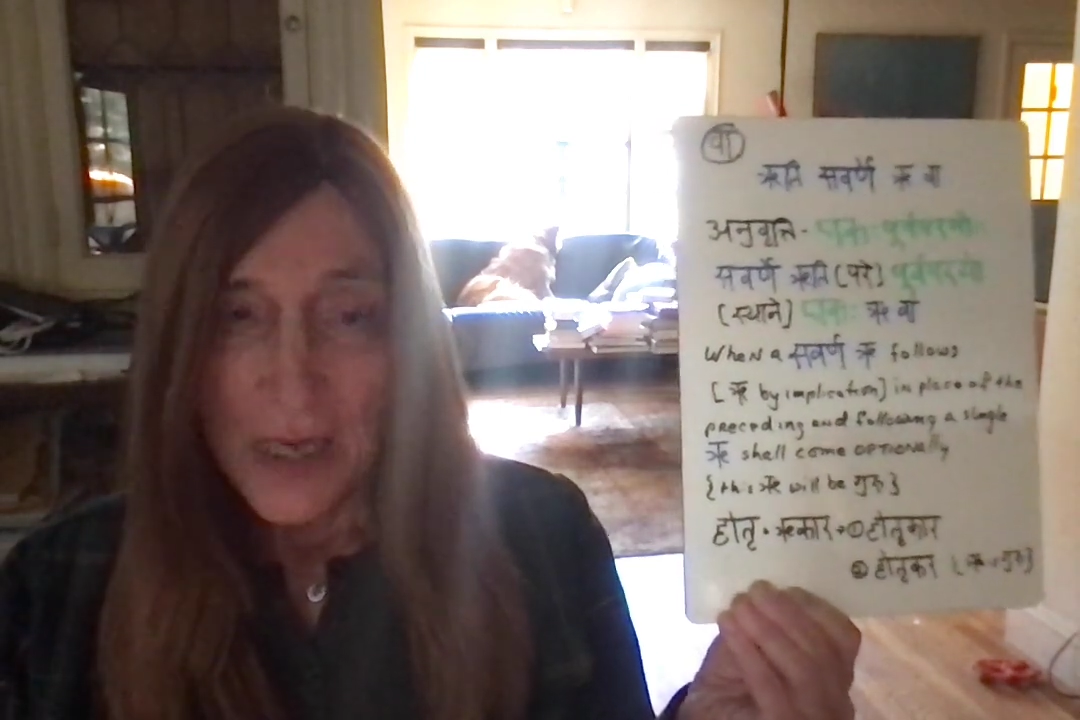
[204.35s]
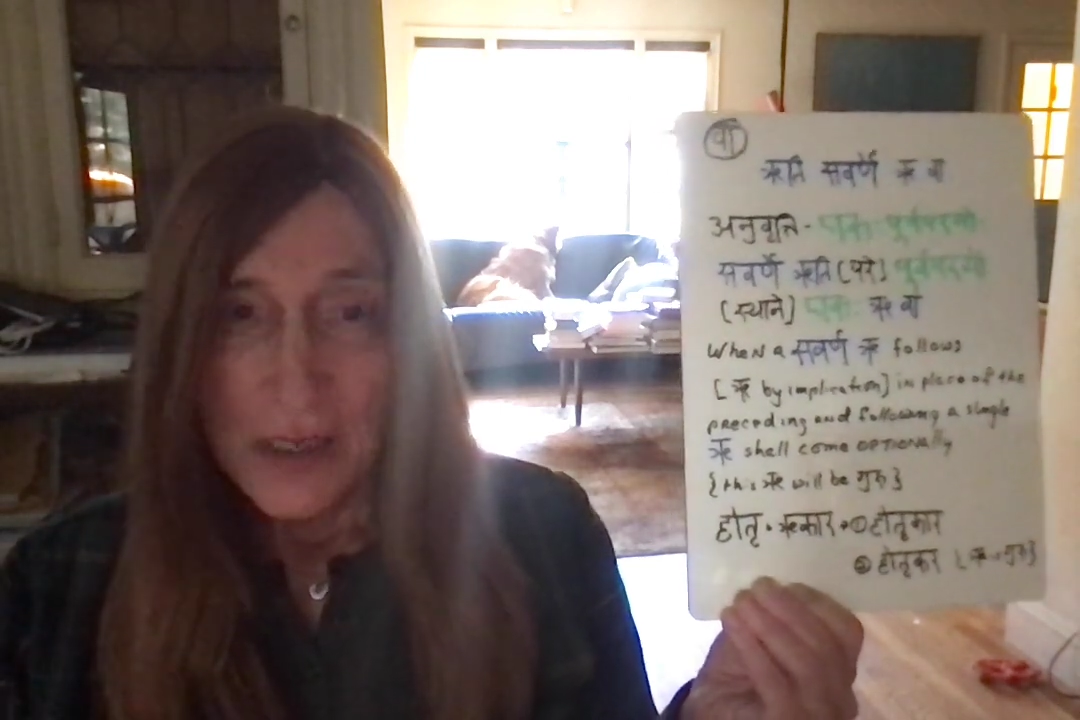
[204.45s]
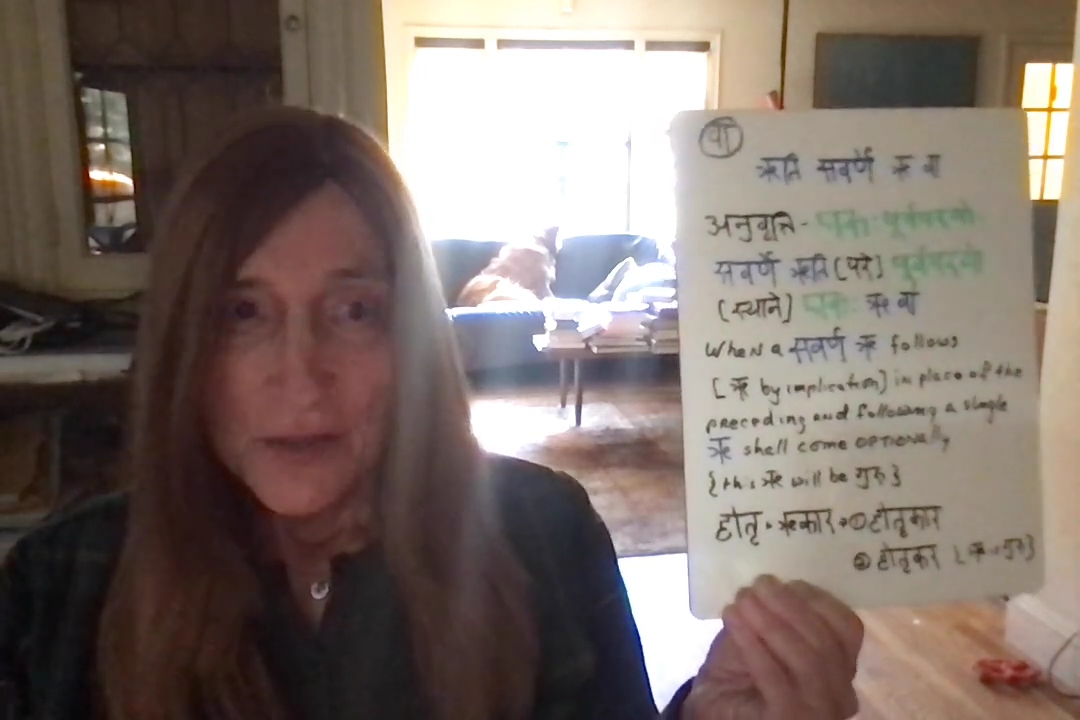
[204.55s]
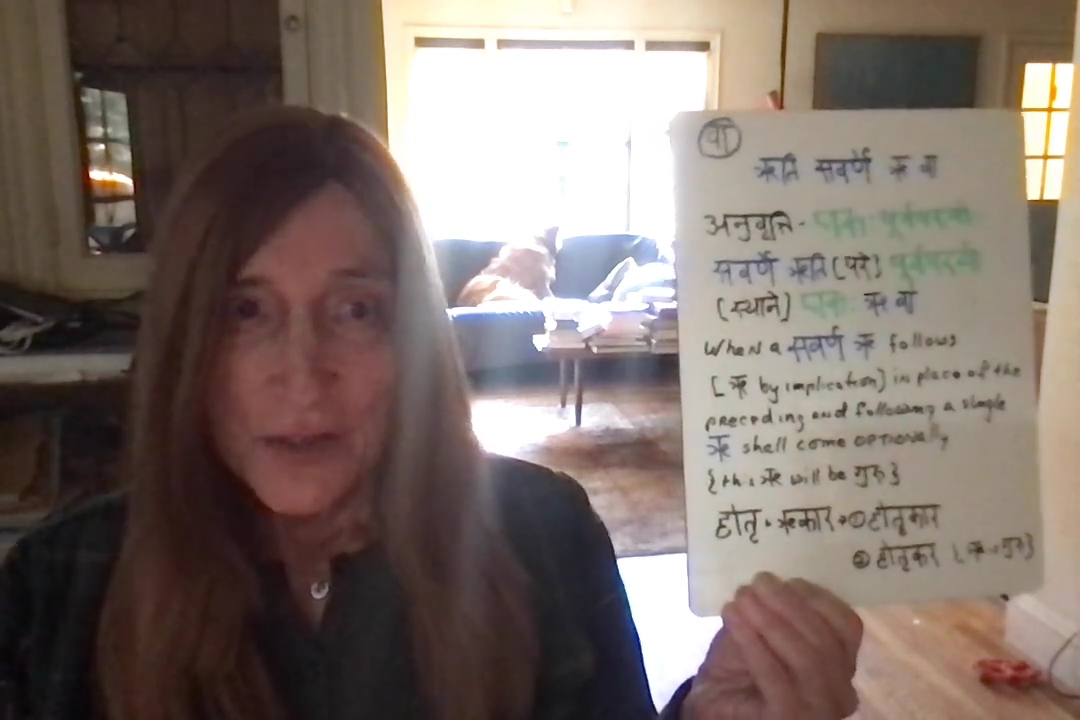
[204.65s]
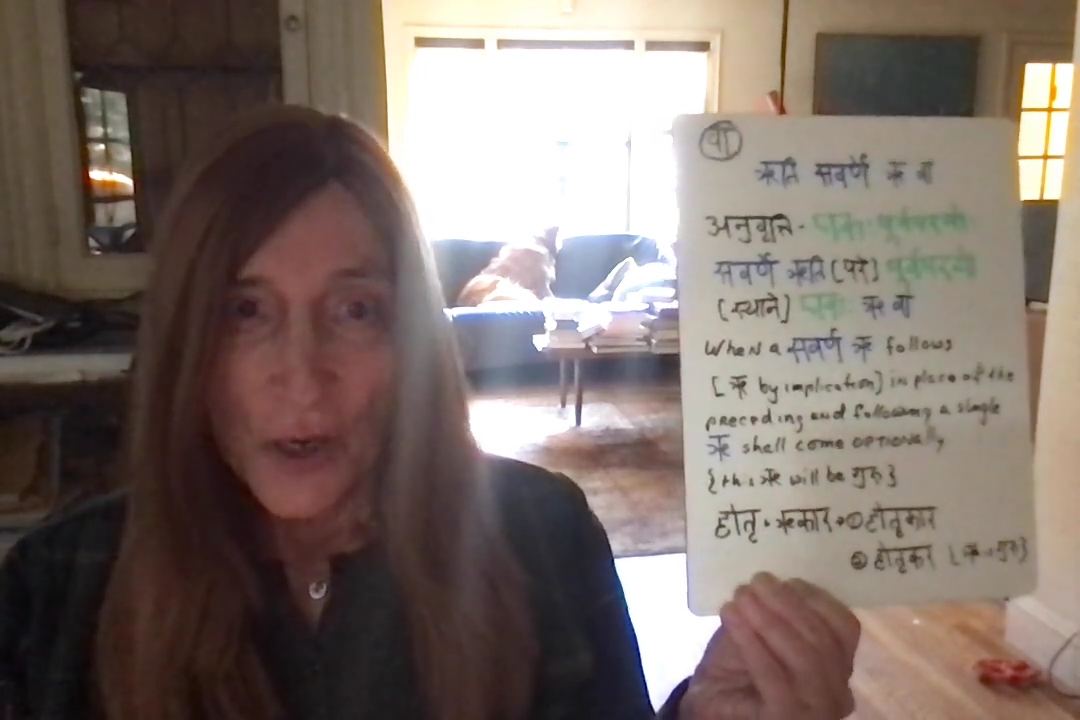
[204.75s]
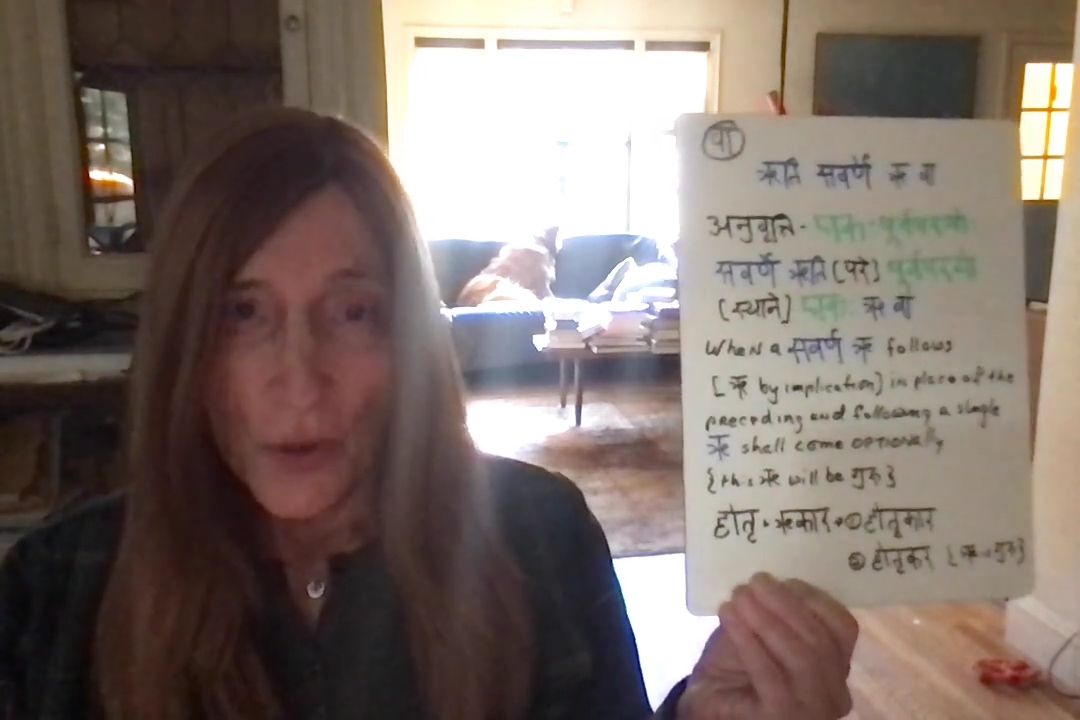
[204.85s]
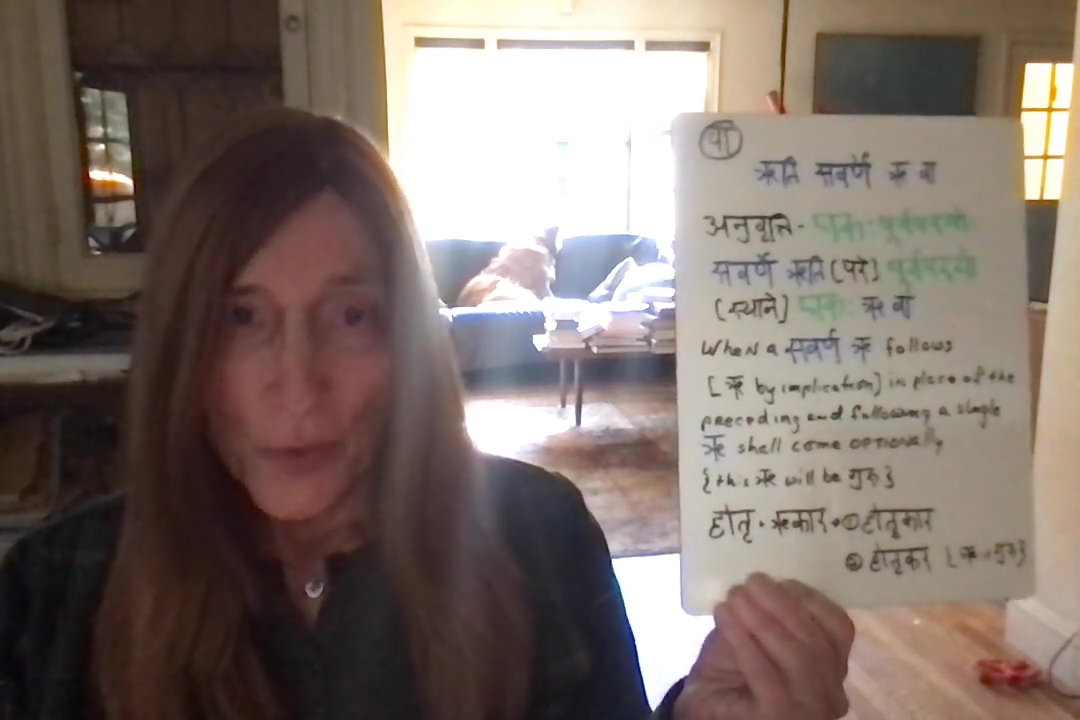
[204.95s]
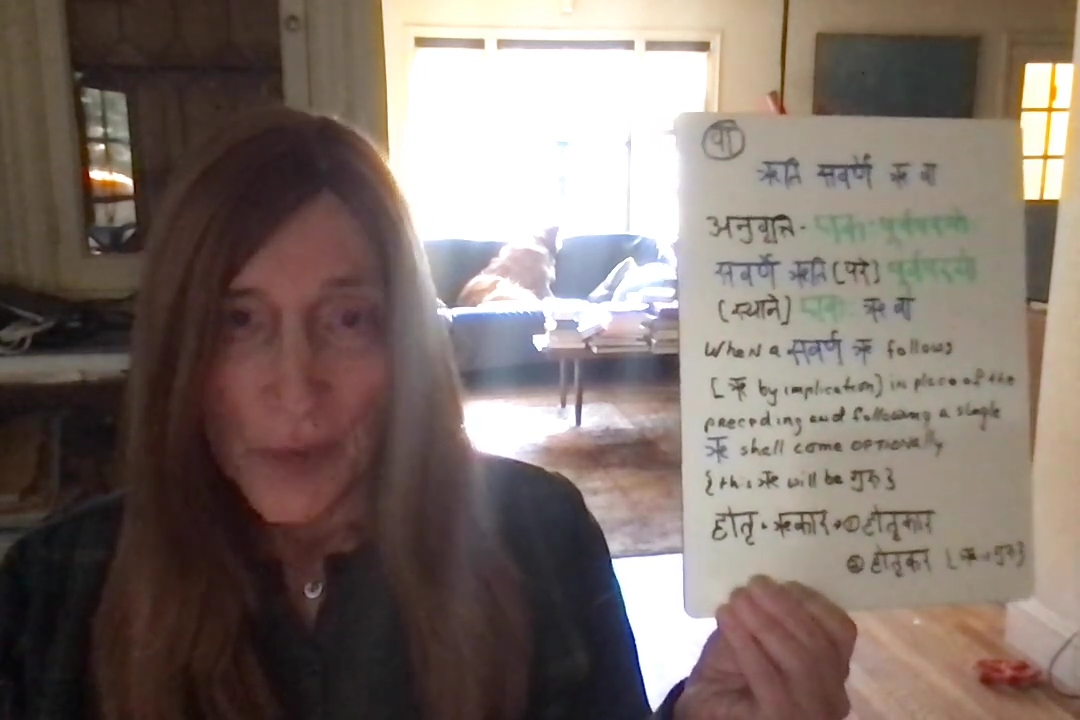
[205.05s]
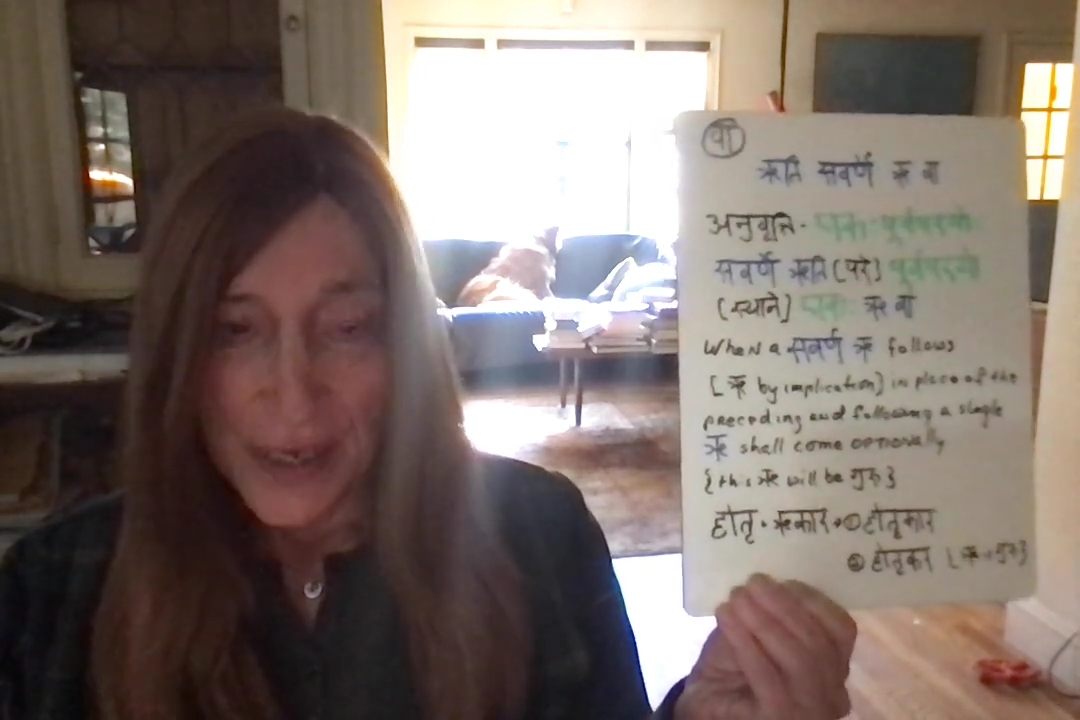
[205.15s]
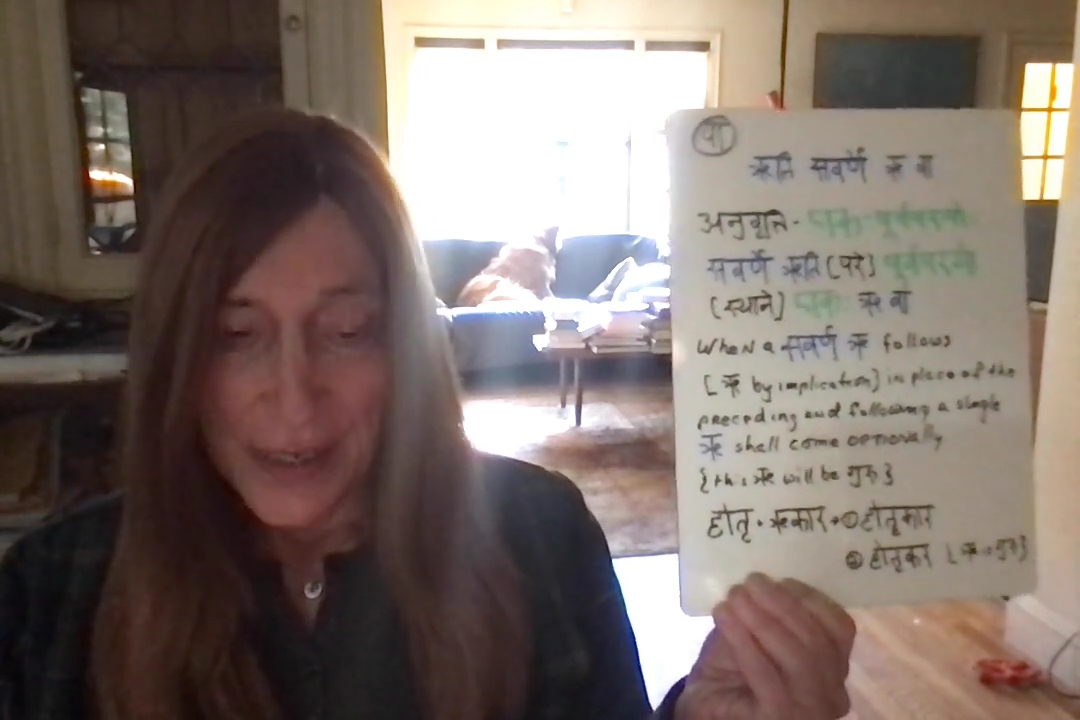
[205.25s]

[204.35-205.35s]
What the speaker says: So an